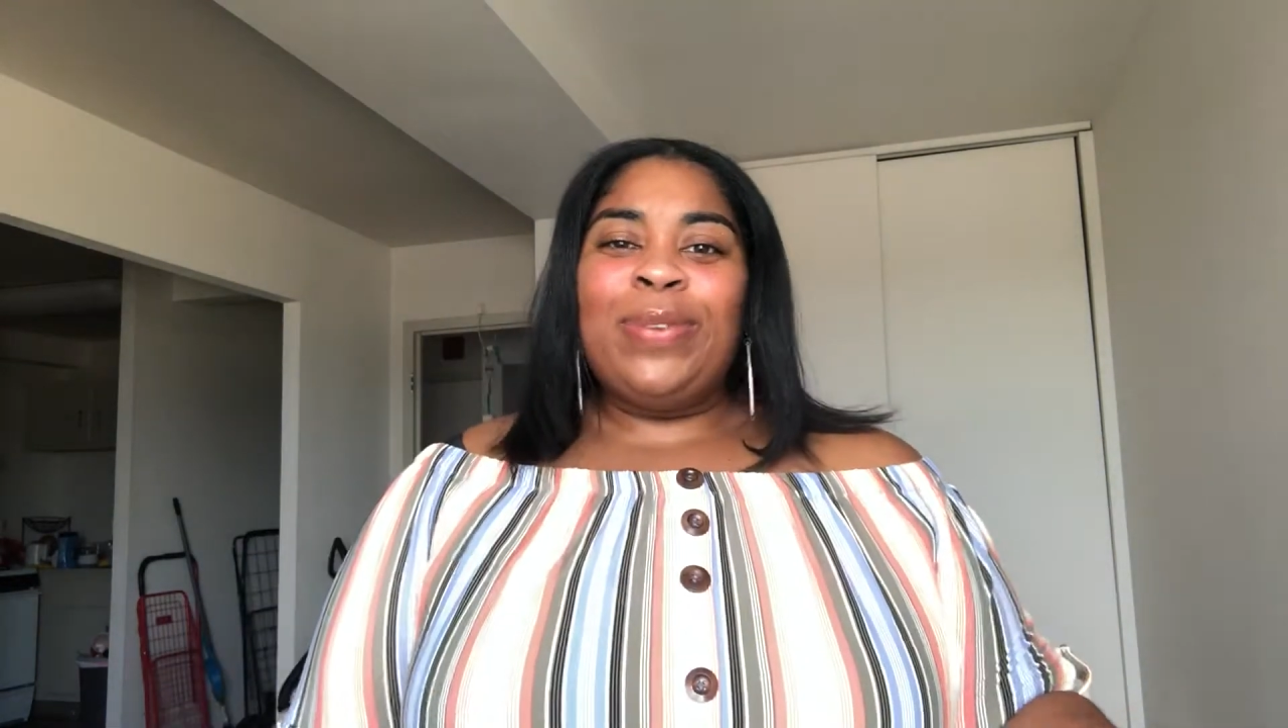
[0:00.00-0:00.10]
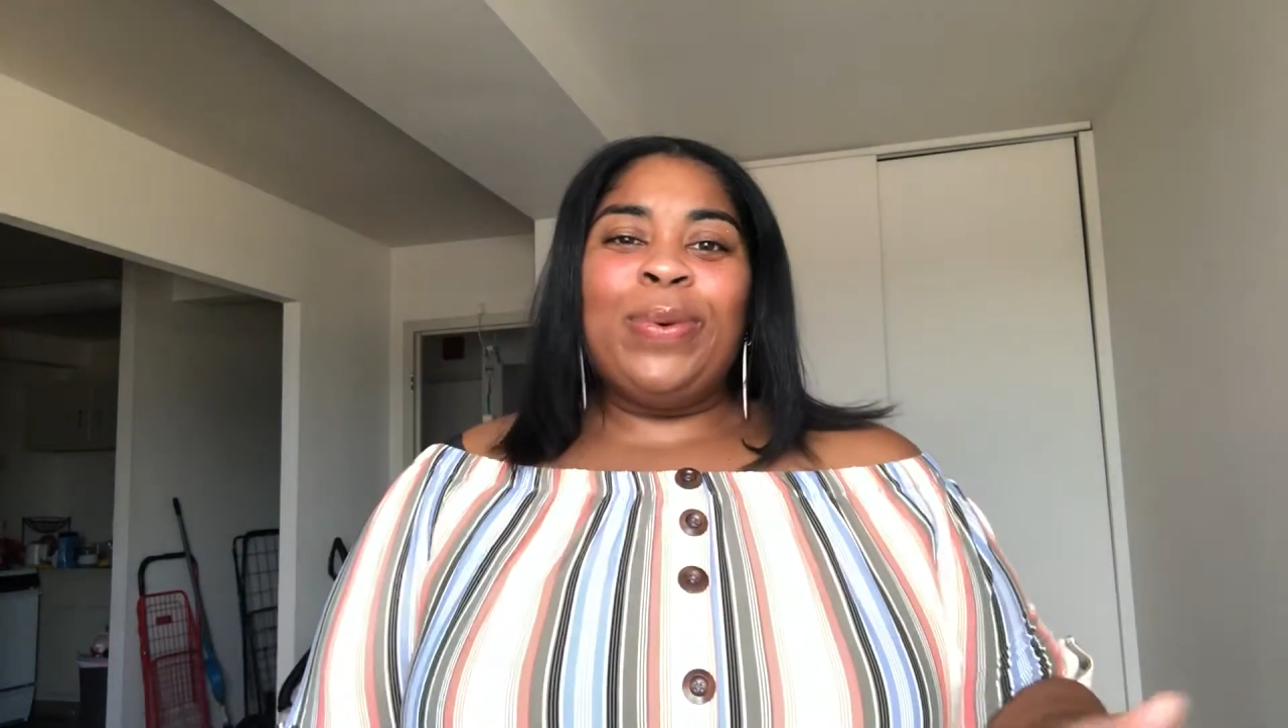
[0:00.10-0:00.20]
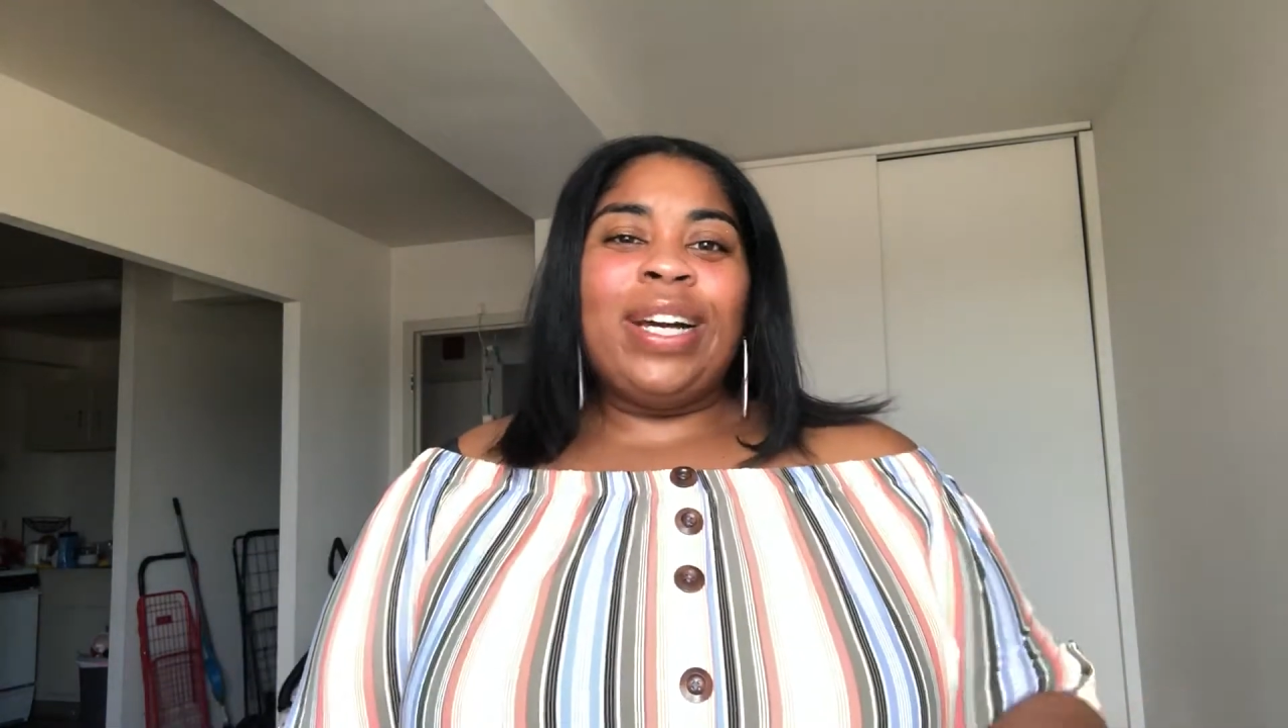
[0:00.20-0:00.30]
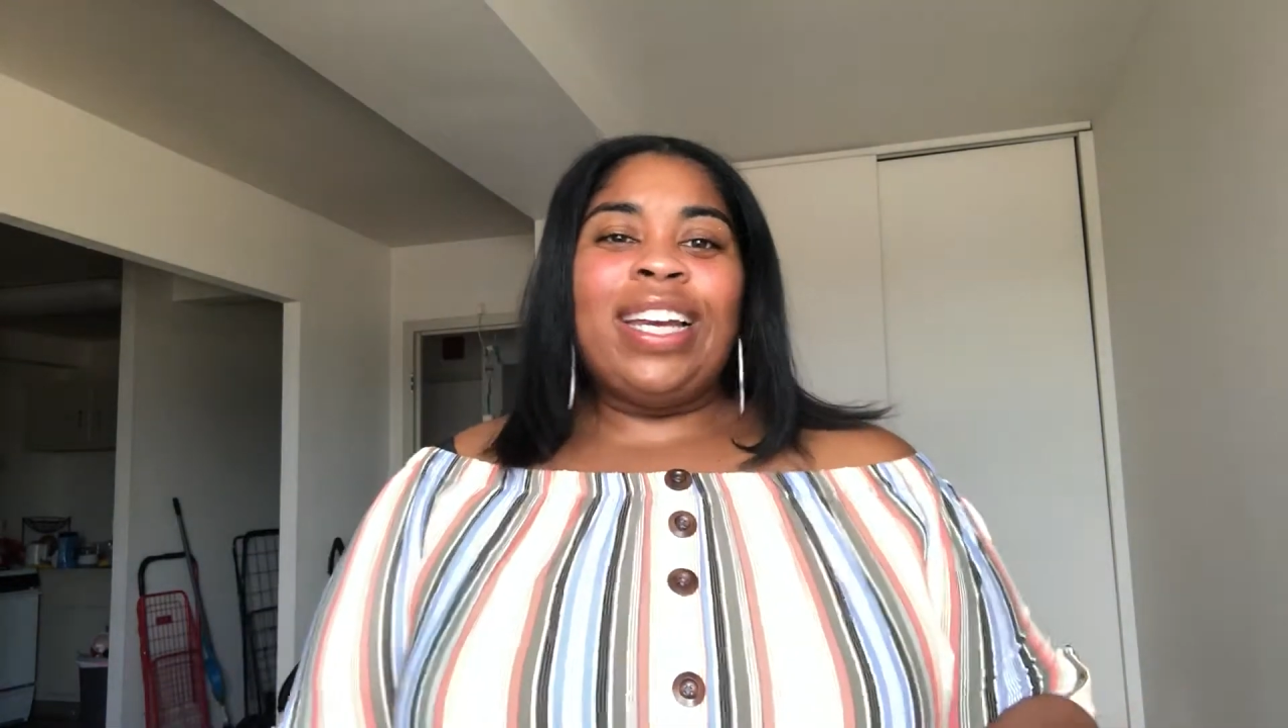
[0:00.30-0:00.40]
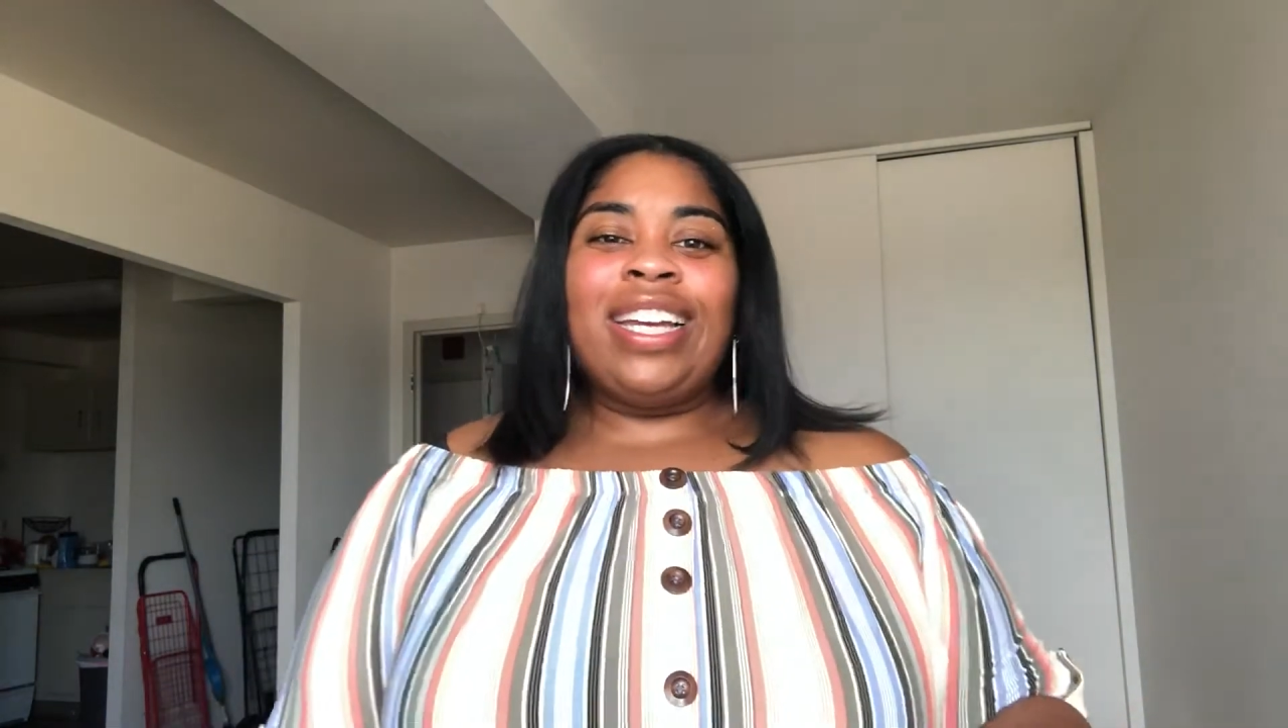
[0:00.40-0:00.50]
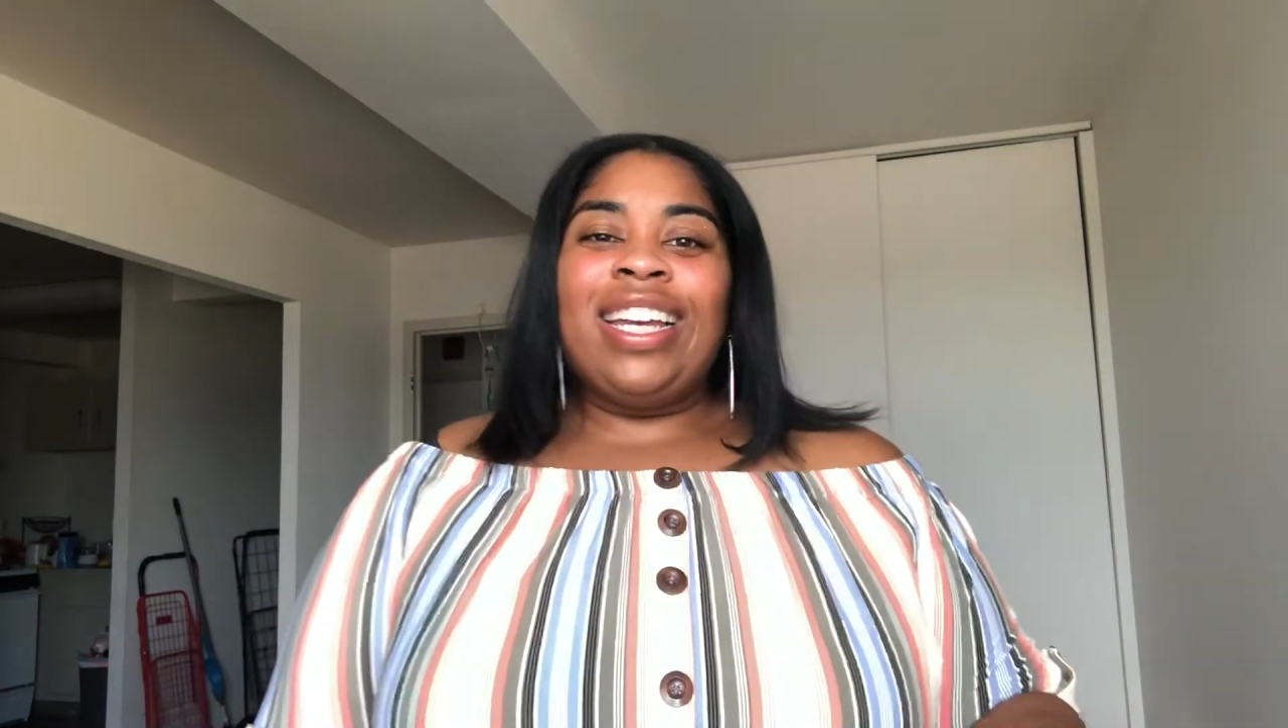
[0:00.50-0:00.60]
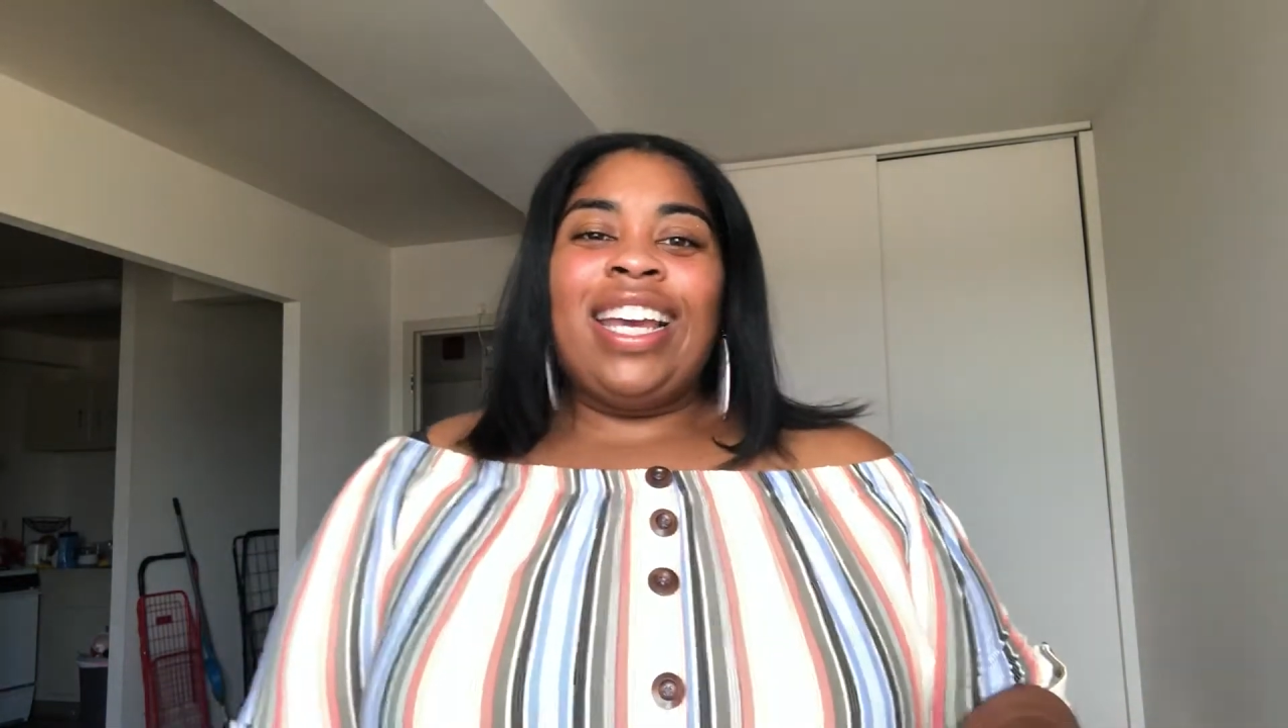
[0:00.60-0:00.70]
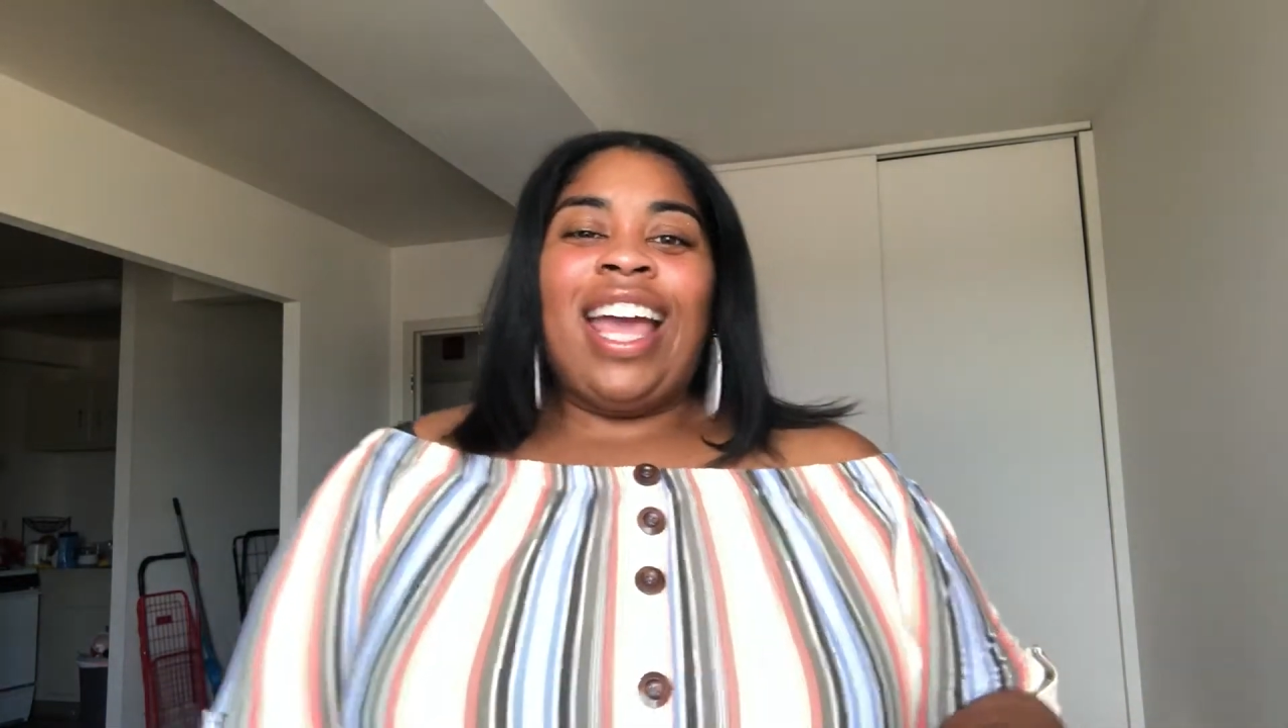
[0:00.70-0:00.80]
what